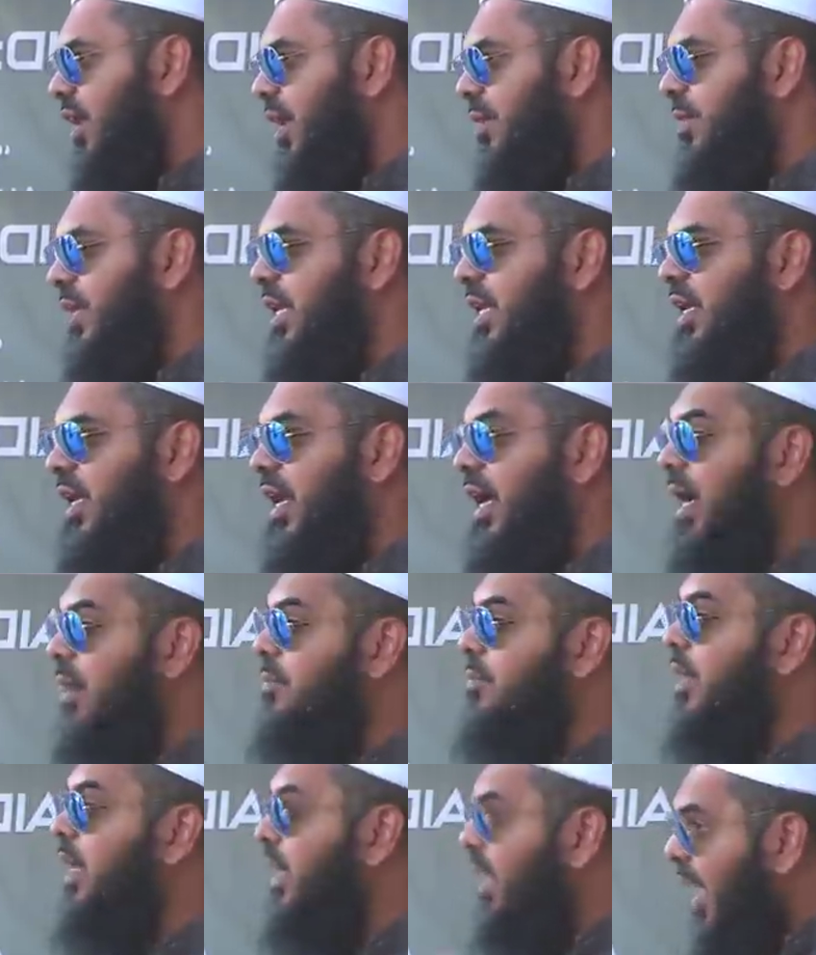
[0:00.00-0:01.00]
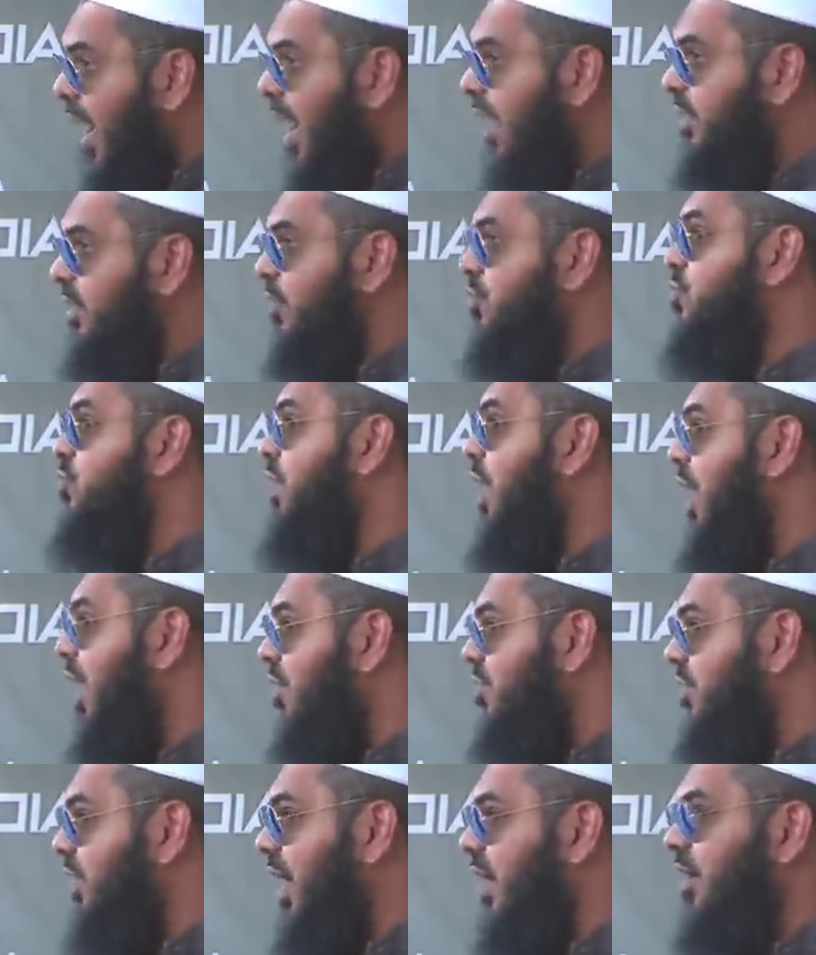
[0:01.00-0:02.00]
I mean, I'm glad that you
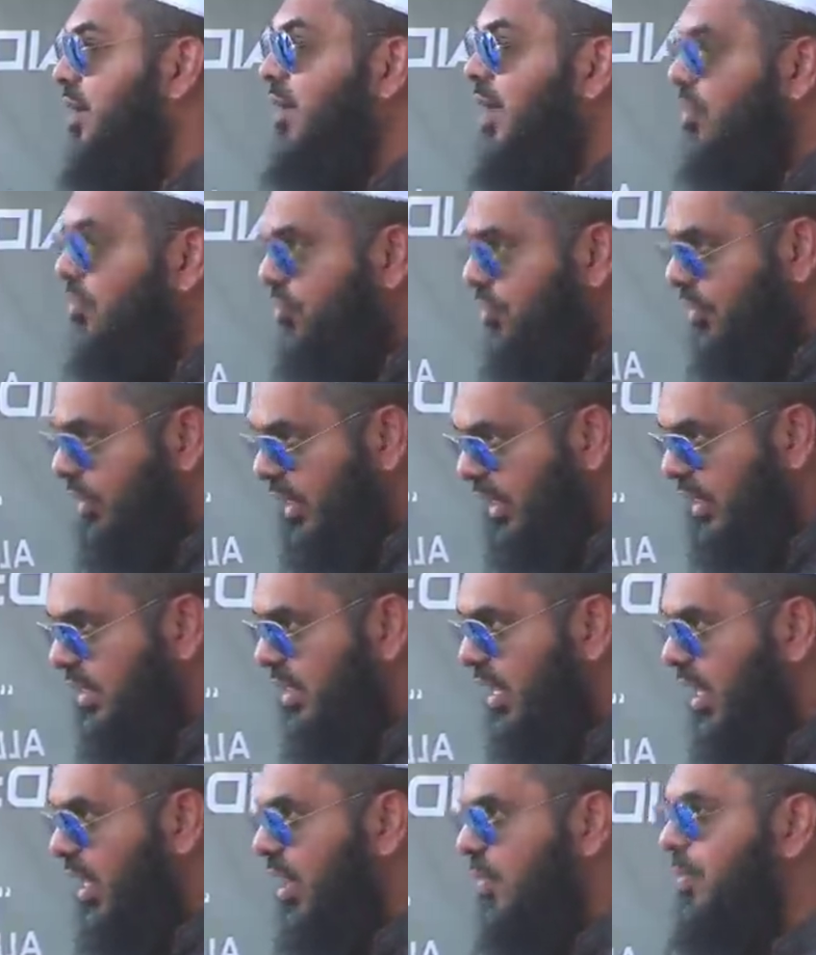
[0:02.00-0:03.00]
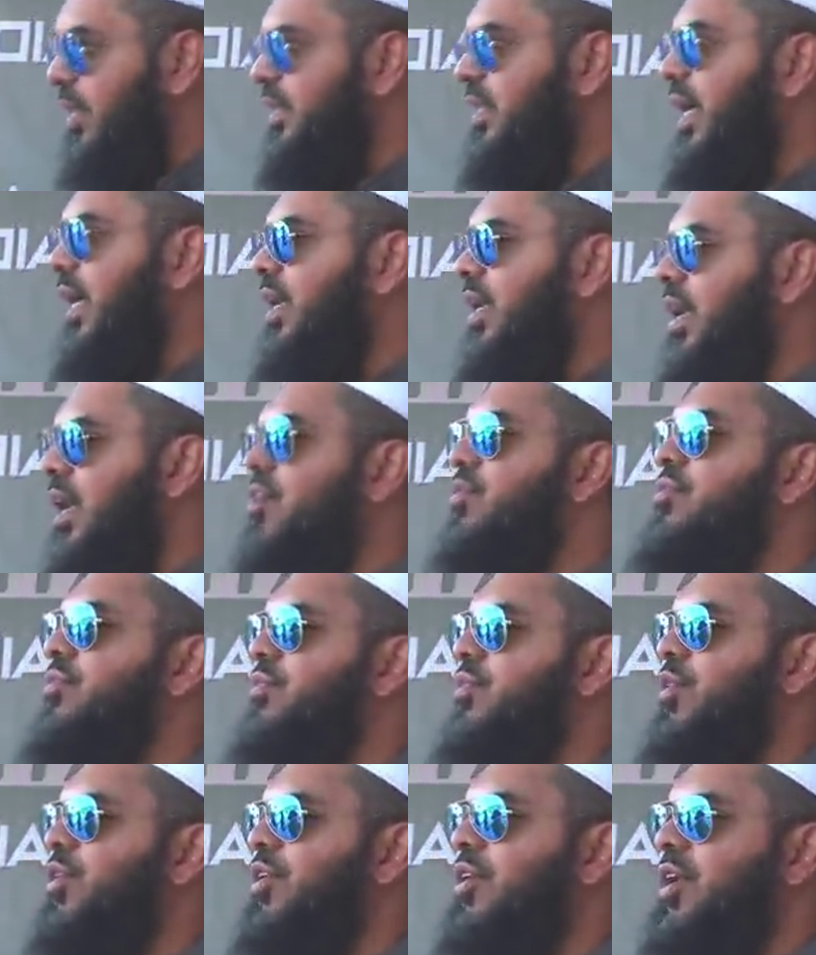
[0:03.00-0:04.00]
have that love for hijab and that love
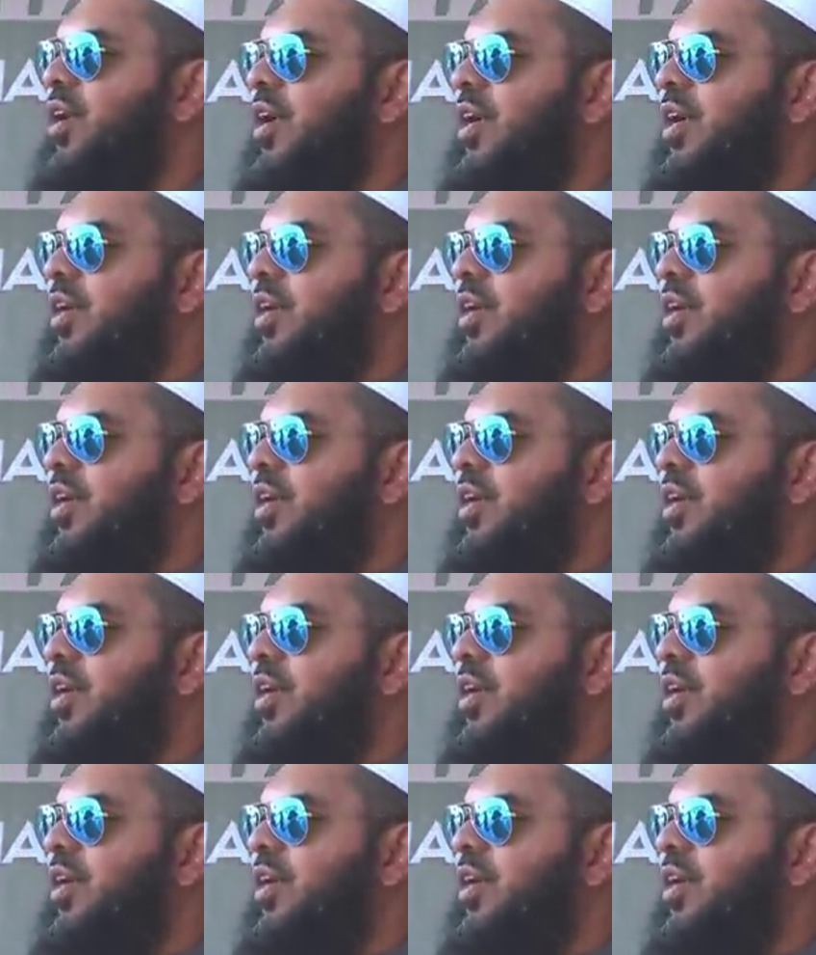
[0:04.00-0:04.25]
for